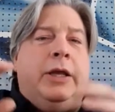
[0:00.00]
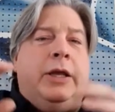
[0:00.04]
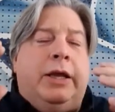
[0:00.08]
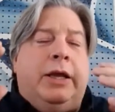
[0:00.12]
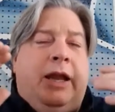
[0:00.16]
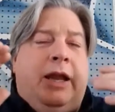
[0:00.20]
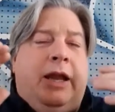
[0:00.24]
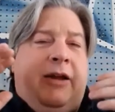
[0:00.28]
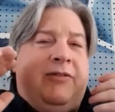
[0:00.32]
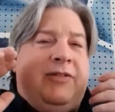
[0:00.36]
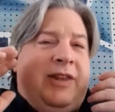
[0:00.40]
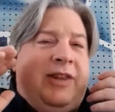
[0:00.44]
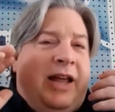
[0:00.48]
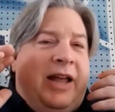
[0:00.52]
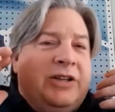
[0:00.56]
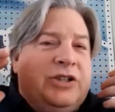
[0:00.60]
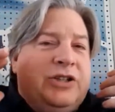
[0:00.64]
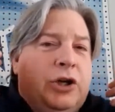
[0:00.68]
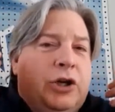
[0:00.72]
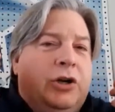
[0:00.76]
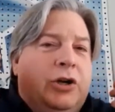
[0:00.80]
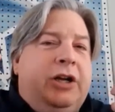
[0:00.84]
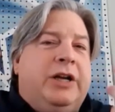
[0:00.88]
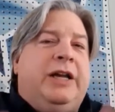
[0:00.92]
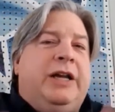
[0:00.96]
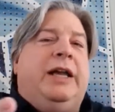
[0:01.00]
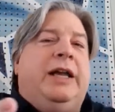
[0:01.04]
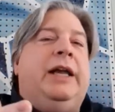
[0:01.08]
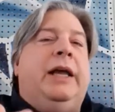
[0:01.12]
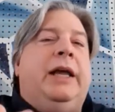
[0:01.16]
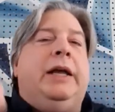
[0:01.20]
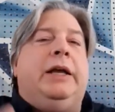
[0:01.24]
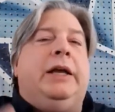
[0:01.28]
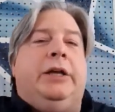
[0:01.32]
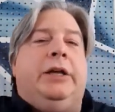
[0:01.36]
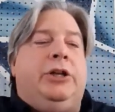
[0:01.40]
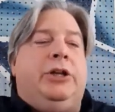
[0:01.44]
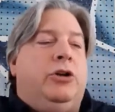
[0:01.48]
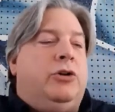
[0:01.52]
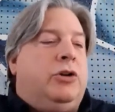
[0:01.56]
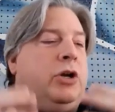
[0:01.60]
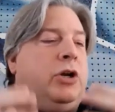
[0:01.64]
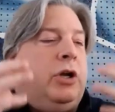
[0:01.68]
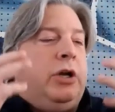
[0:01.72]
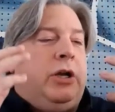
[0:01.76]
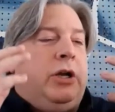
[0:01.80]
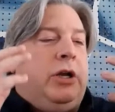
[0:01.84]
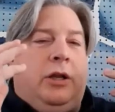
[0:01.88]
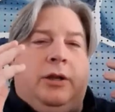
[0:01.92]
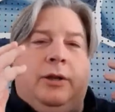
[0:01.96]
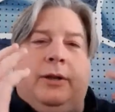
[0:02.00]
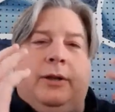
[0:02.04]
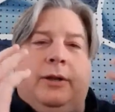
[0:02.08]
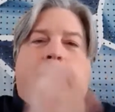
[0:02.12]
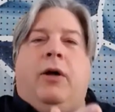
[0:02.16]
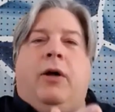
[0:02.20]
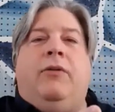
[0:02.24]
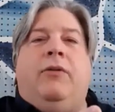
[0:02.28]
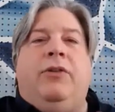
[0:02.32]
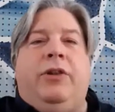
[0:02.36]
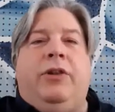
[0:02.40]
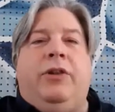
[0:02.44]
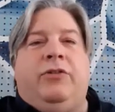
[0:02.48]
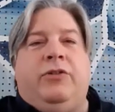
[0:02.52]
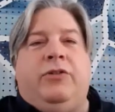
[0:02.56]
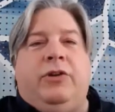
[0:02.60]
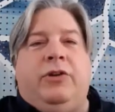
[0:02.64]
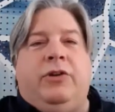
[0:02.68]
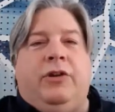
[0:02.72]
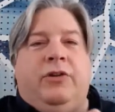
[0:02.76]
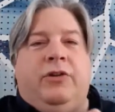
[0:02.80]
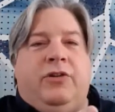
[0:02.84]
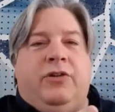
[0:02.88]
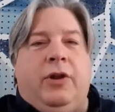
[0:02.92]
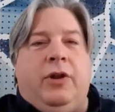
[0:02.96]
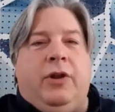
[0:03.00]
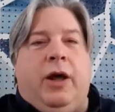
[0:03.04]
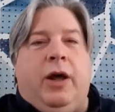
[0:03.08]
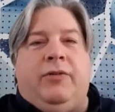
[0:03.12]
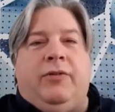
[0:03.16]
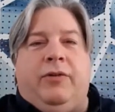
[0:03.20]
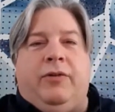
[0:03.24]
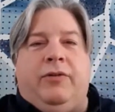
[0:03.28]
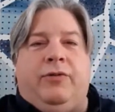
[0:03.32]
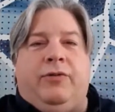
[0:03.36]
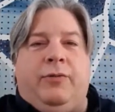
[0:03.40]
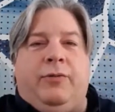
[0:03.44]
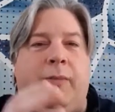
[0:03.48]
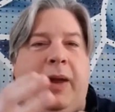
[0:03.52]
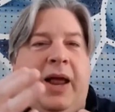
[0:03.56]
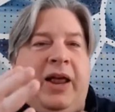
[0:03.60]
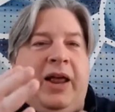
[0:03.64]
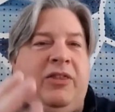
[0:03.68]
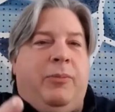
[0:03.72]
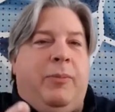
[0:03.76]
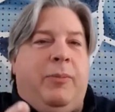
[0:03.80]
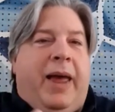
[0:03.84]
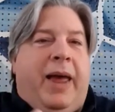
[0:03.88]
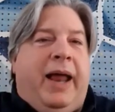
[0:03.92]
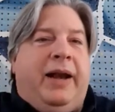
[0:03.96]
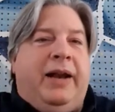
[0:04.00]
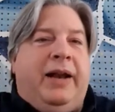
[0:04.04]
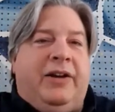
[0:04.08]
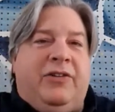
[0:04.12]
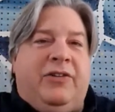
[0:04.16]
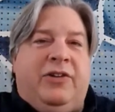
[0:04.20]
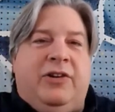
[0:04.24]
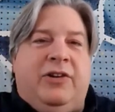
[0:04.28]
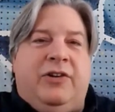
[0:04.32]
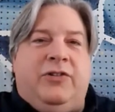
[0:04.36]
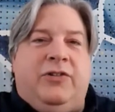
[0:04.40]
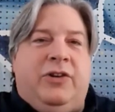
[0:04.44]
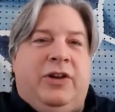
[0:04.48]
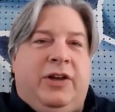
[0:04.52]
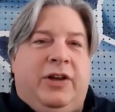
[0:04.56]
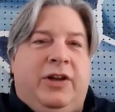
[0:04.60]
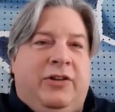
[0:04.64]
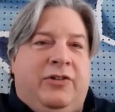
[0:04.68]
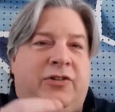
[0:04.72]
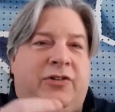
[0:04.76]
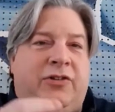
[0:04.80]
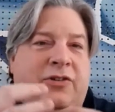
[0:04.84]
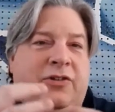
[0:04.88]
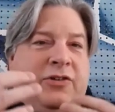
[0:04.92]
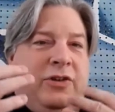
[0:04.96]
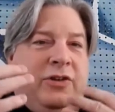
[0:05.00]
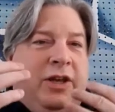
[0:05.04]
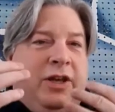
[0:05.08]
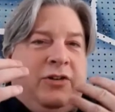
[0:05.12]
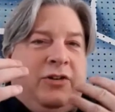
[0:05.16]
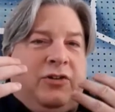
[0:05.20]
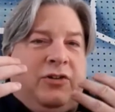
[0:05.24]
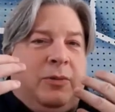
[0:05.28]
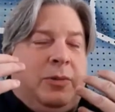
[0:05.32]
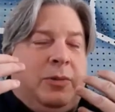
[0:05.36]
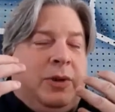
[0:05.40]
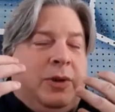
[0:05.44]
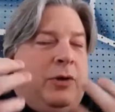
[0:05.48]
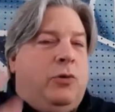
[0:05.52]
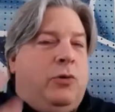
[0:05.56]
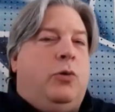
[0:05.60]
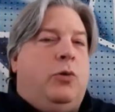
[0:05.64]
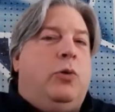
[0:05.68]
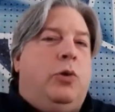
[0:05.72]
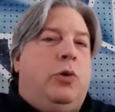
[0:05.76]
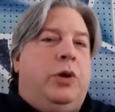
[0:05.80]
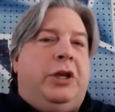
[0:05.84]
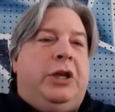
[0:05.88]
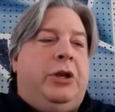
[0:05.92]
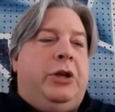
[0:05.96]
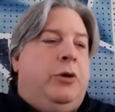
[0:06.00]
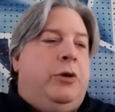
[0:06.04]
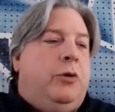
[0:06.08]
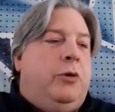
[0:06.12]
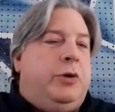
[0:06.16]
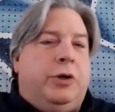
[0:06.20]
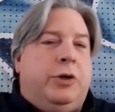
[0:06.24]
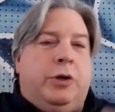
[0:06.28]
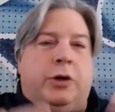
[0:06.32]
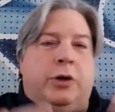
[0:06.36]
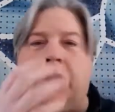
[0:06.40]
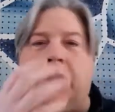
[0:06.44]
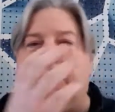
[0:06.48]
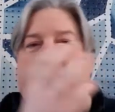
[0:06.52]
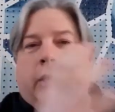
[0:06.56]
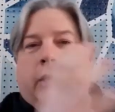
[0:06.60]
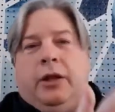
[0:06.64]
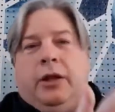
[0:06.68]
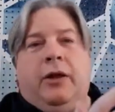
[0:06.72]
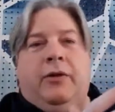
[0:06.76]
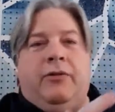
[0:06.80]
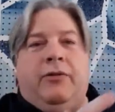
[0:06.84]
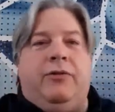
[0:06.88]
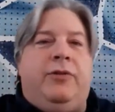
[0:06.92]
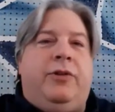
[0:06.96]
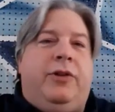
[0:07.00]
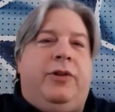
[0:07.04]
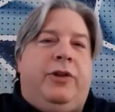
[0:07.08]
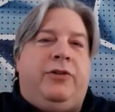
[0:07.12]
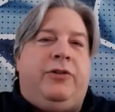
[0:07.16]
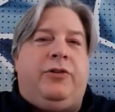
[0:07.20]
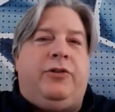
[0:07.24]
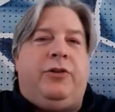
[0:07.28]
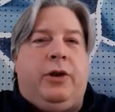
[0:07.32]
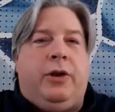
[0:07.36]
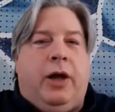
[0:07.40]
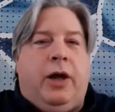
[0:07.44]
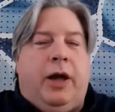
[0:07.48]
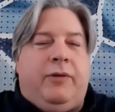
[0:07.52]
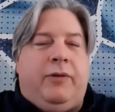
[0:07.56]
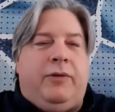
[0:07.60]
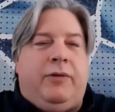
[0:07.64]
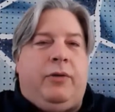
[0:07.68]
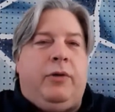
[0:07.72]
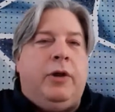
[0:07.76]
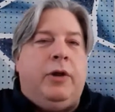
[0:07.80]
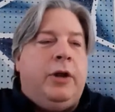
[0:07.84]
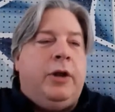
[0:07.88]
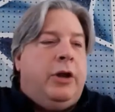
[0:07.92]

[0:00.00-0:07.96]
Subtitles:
if that's your gig, you're going to love this novel. If mathematics is something cool to you, you're going to love this novel.